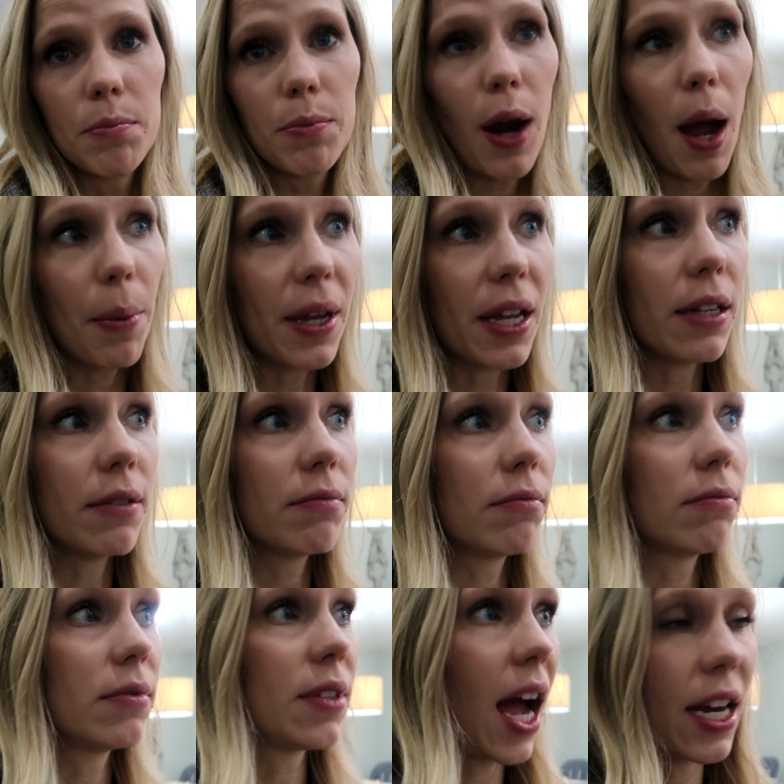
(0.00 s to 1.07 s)
probably
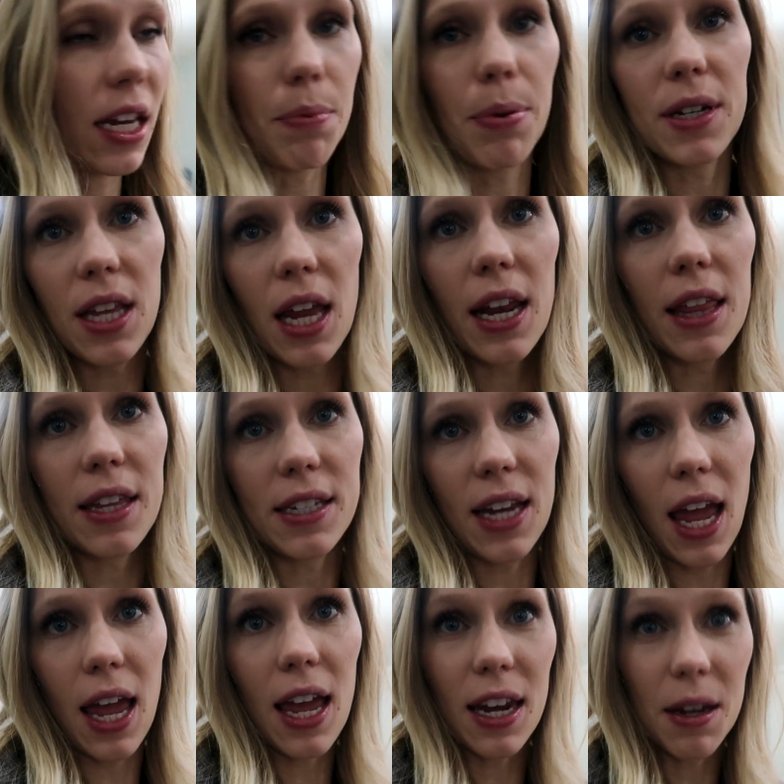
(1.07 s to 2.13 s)
90% of the
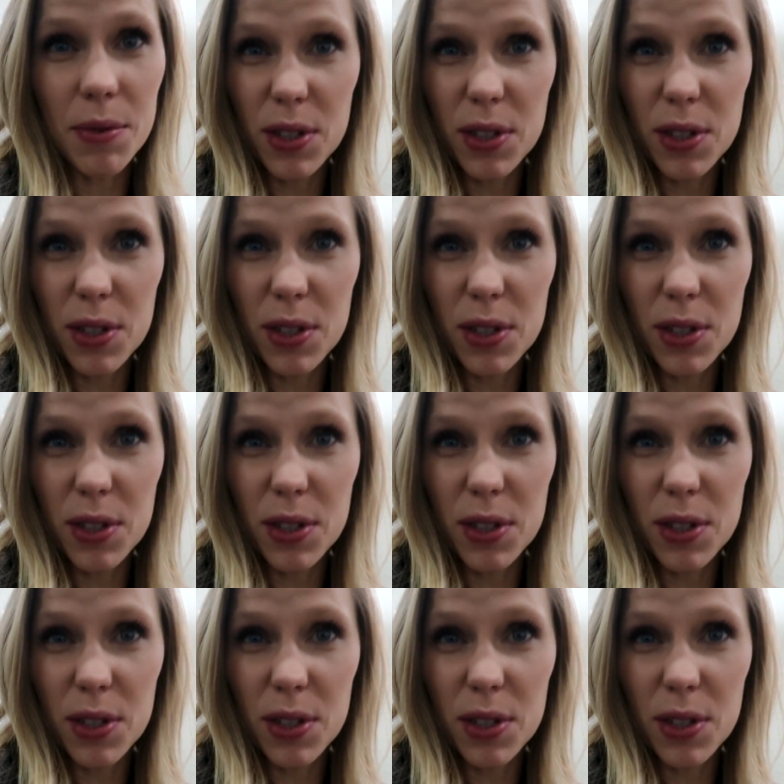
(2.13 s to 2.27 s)
day and